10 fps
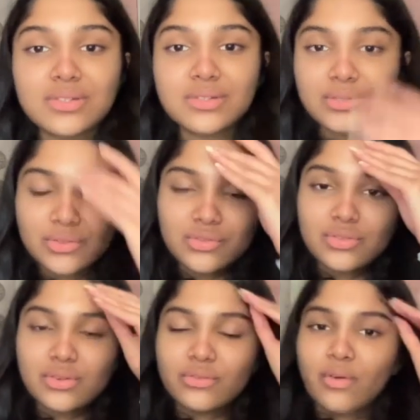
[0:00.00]
so you
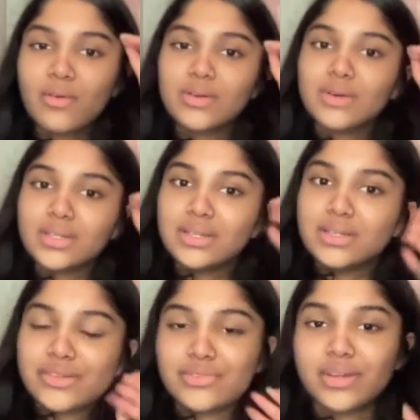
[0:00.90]
should look forward to other
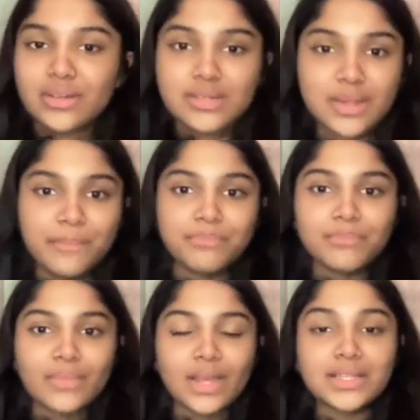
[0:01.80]
illustrators.
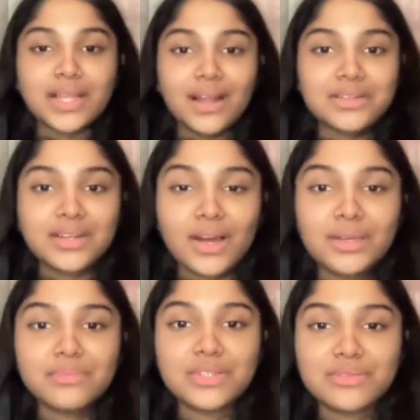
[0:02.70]
And that
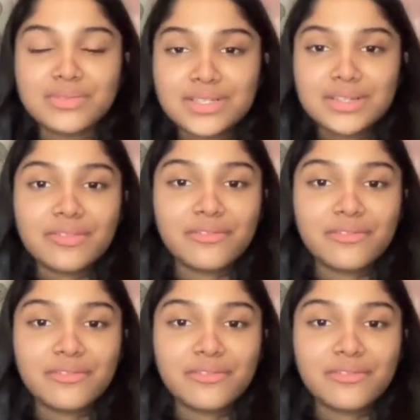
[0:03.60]
time, this was a